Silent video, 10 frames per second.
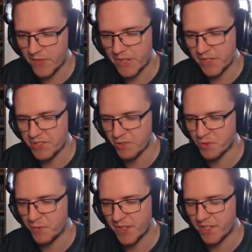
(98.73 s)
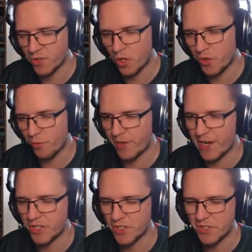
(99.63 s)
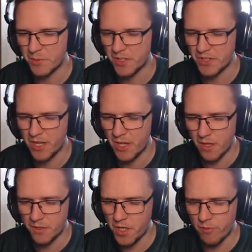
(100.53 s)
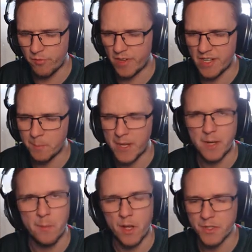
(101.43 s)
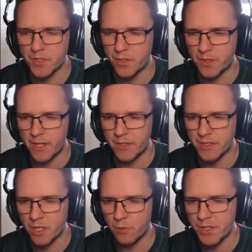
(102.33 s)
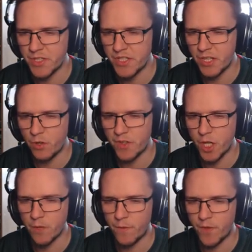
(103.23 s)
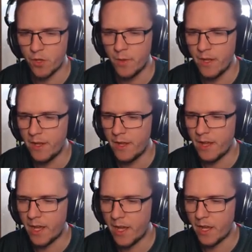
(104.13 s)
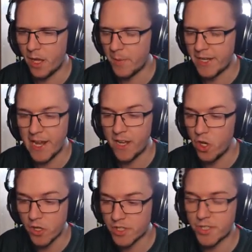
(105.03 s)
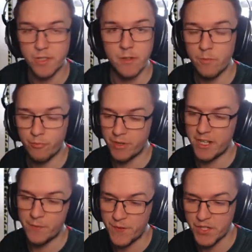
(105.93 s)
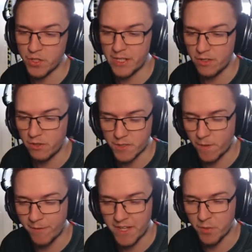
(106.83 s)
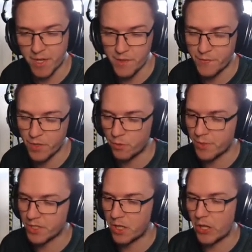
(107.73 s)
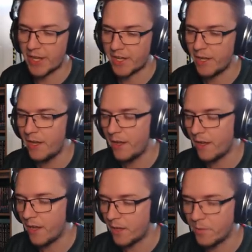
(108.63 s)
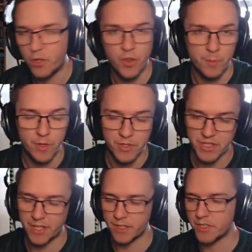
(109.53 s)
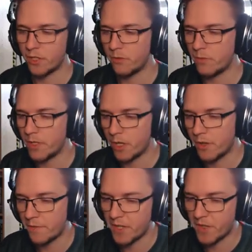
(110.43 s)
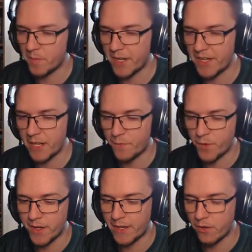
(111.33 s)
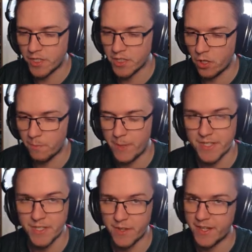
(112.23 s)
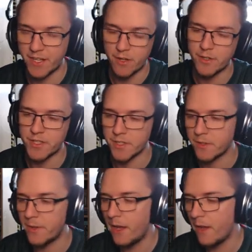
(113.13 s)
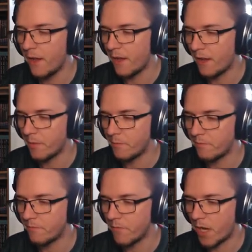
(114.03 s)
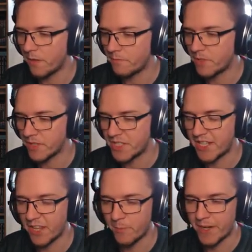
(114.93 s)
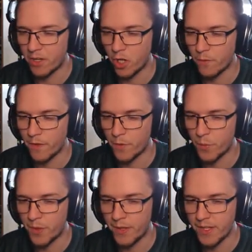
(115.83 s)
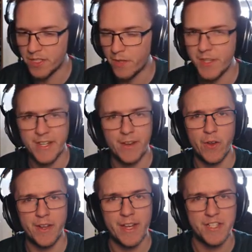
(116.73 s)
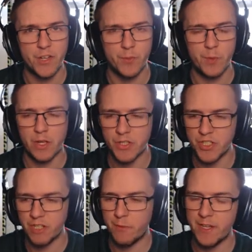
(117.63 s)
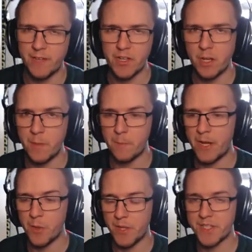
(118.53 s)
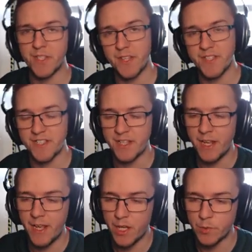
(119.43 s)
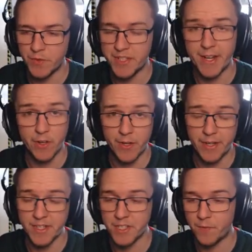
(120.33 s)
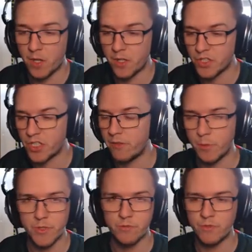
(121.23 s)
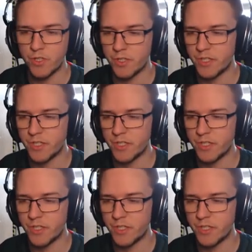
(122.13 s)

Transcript: And then the social feed, you've got the reactions, which don't really mean much, do they? So let's just stick on the overview. I mean, it looks pretty official. It looks very UEFA, which I like. You've got the music. So, you know, they've definitely made an effort and it looks a lot better than it used to. I can see they've made a lot of effort with it. It's like the deadline day stuff from last year. I think they've done a bit better with this than they did with the deadline day stuff last year, which was